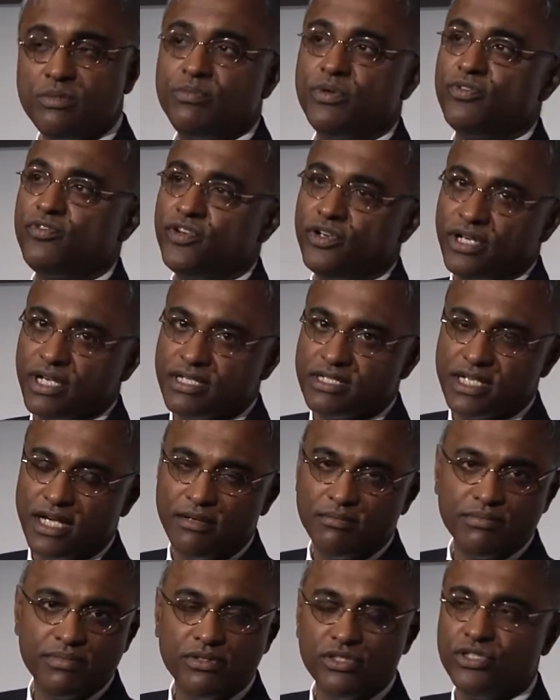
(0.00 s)
but for
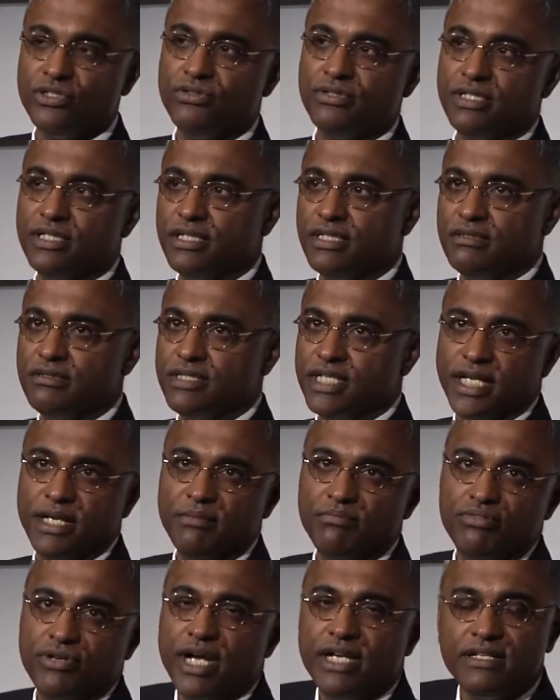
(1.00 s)
example, during, say,
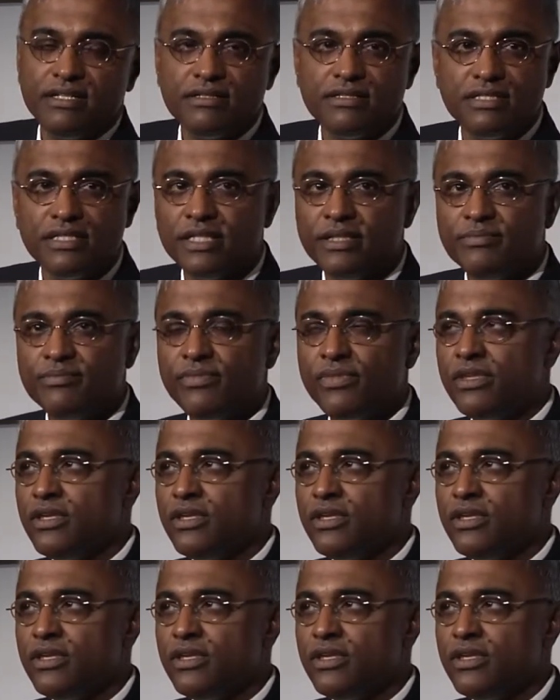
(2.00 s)
pregnancy,